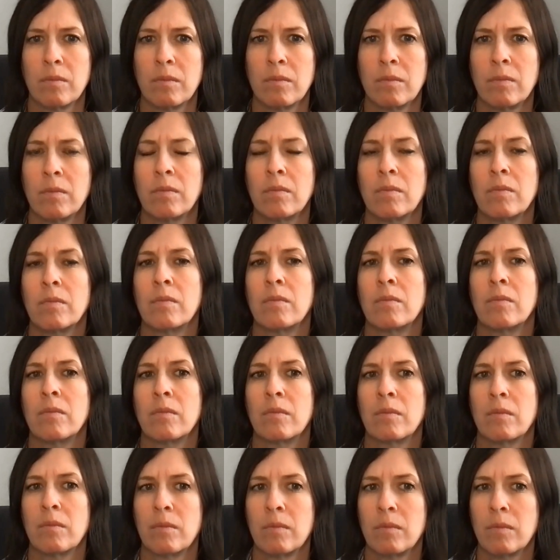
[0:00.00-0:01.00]

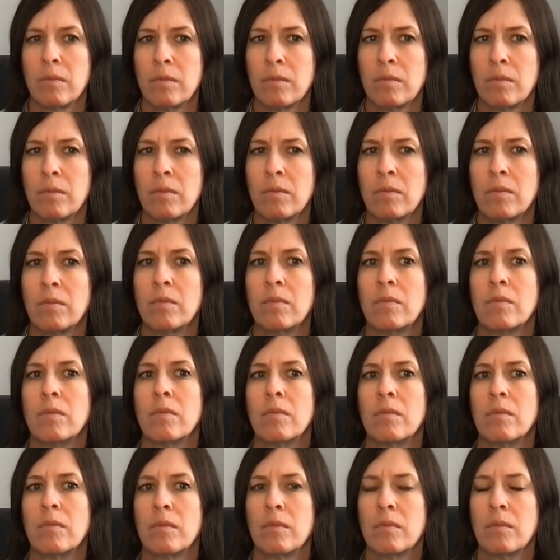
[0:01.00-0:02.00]

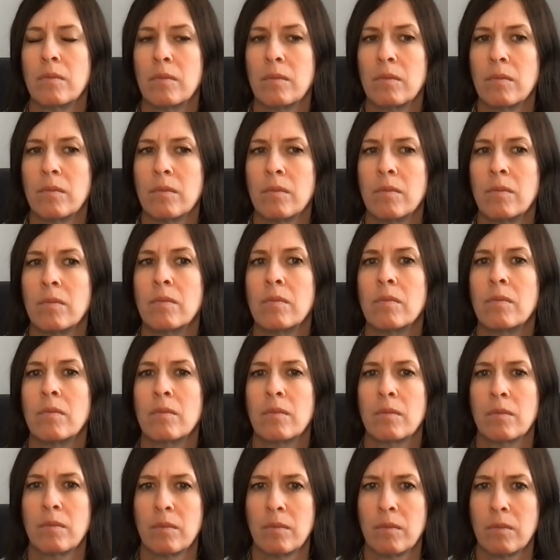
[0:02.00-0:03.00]

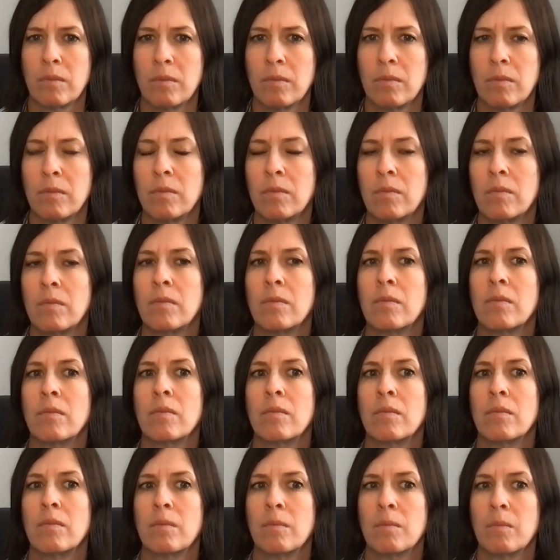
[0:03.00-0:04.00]

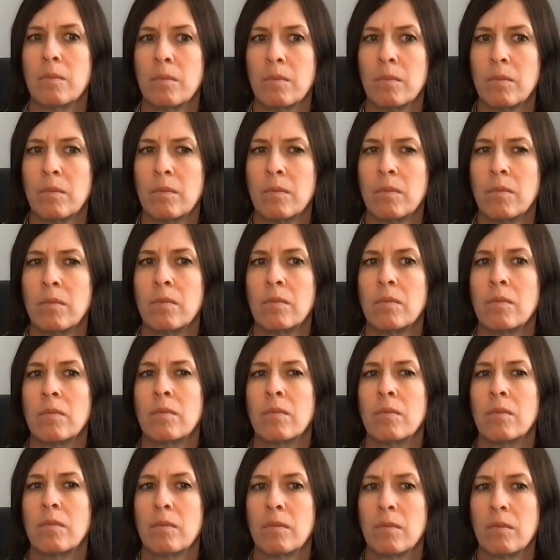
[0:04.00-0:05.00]

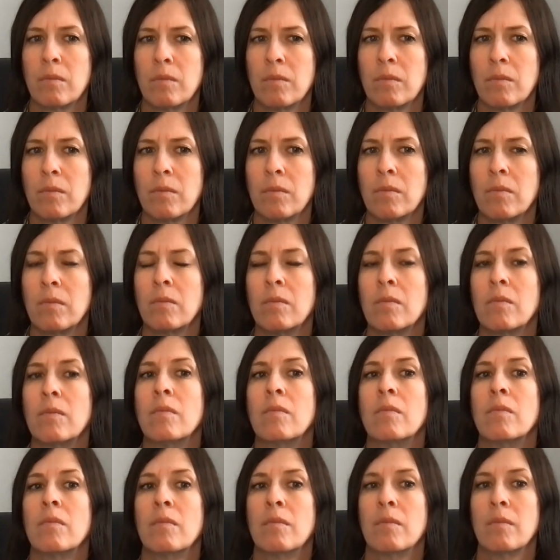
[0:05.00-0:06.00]

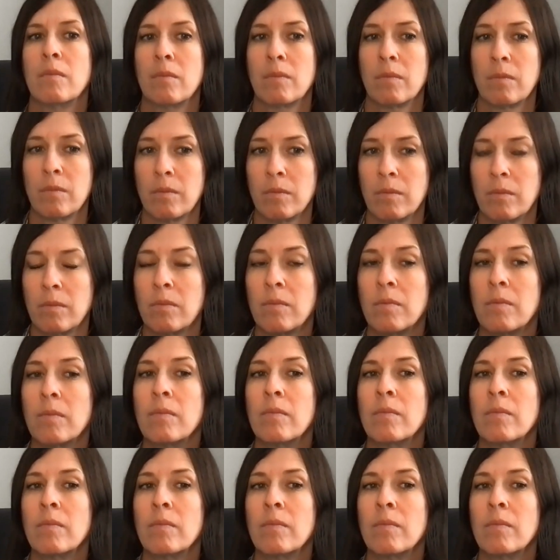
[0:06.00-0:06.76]
This person isn't speaking.